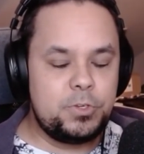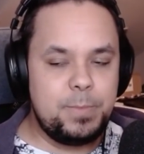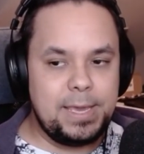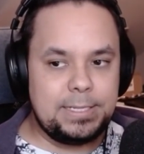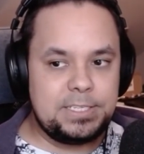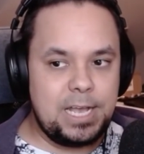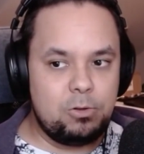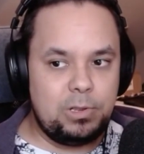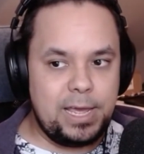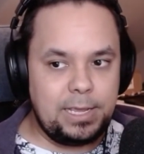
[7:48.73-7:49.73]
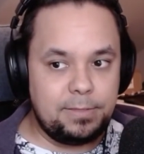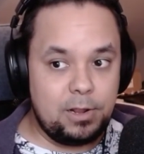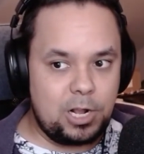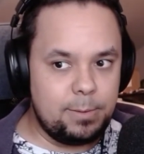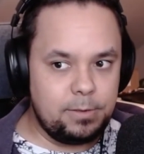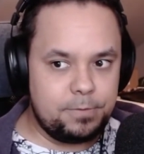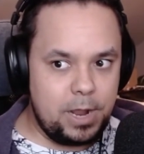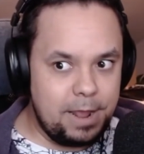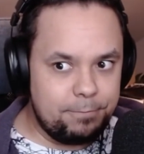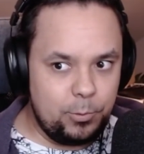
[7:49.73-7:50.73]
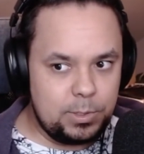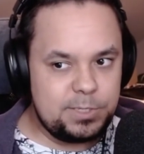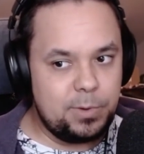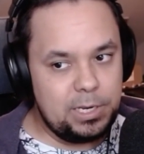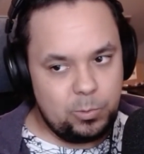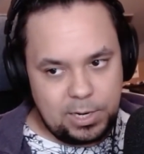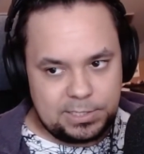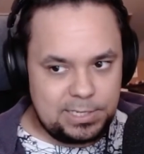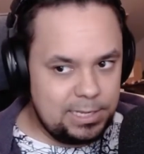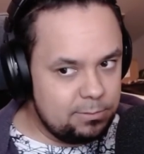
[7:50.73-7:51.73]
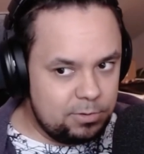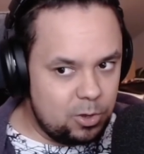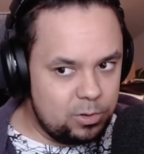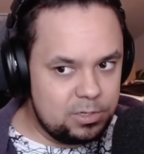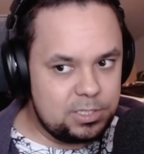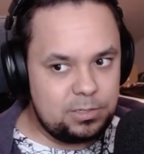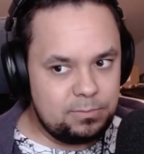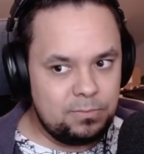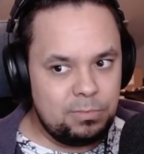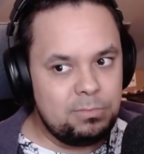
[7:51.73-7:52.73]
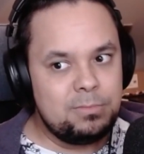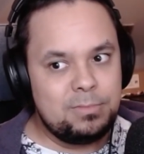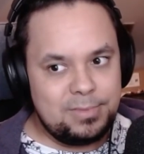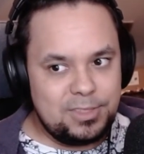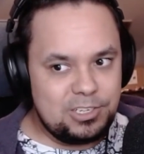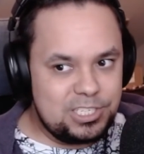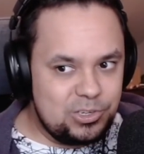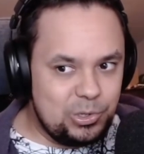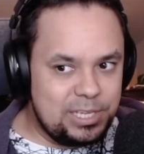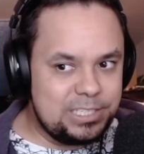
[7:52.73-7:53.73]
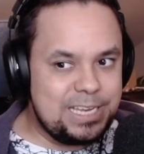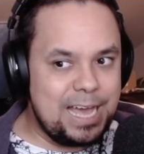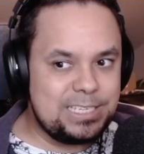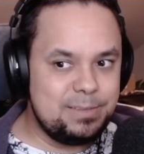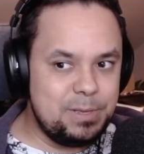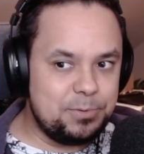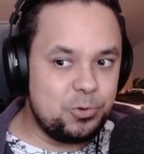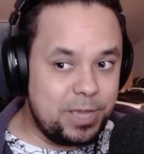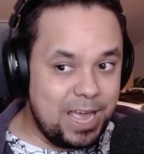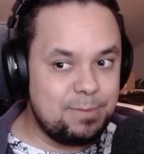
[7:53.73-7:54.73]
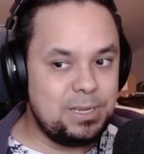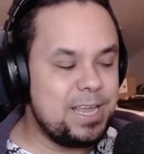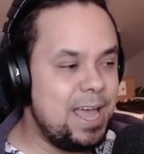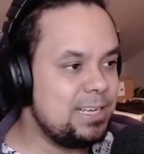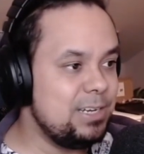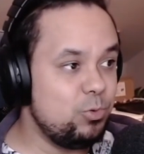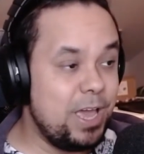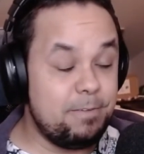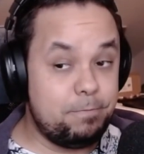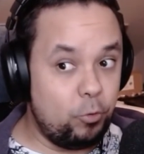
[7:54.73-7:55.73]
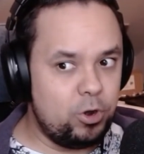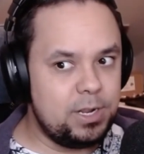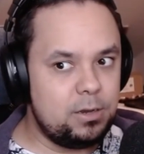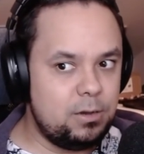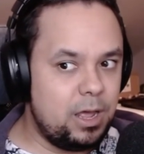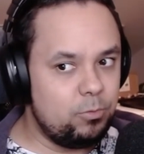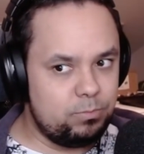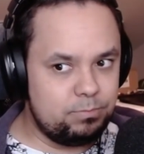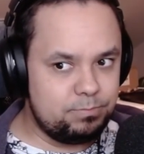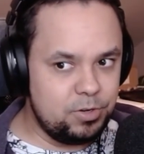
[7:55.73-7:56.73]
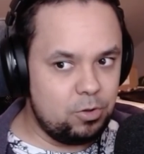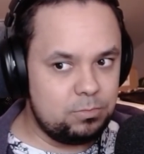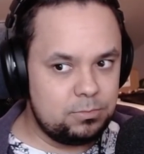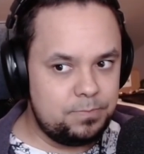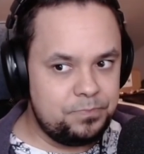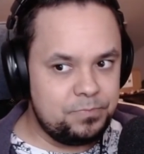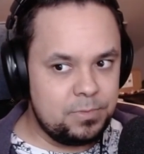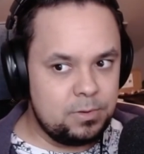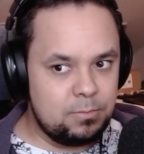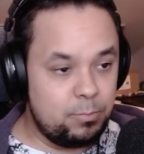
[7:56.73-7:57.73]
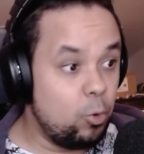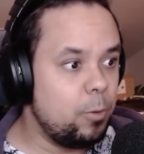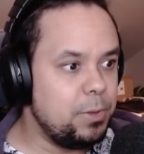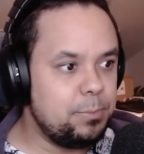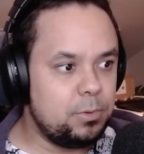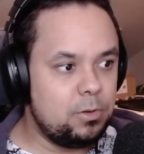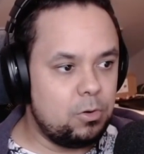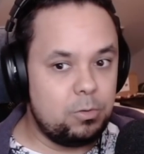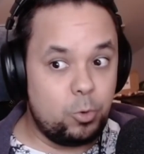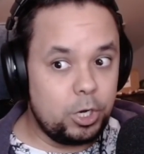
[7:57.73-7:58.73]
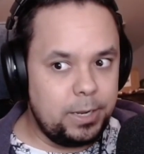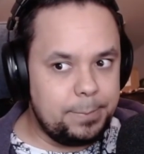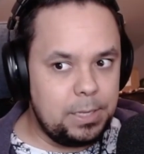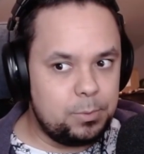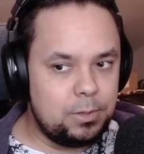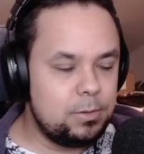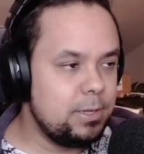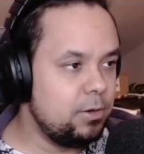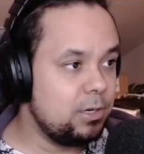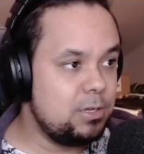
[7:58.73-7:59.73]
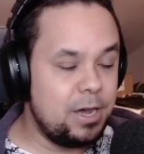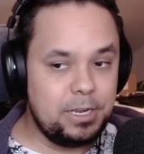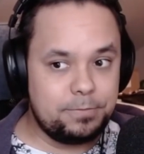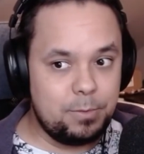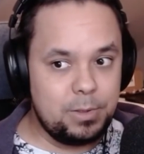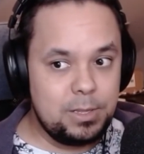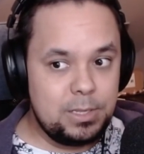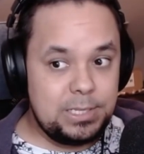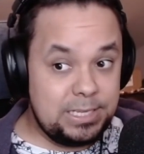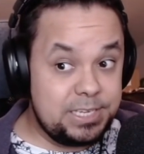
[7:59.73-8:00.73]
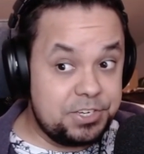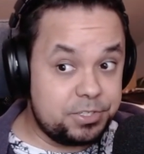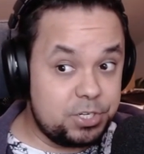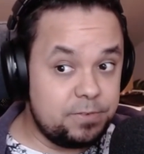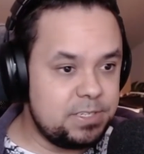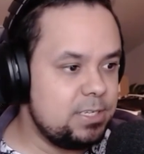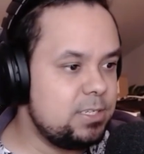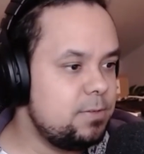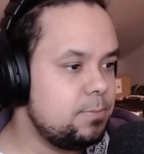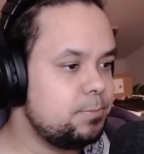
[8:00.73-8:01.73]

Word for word: to make it sound like they're coming for everyone's money, where it's like, no, they're just they're just looking to tax the people who can be taxed and who can afford it, not, you know, poor people or working people, not cutting from essential services.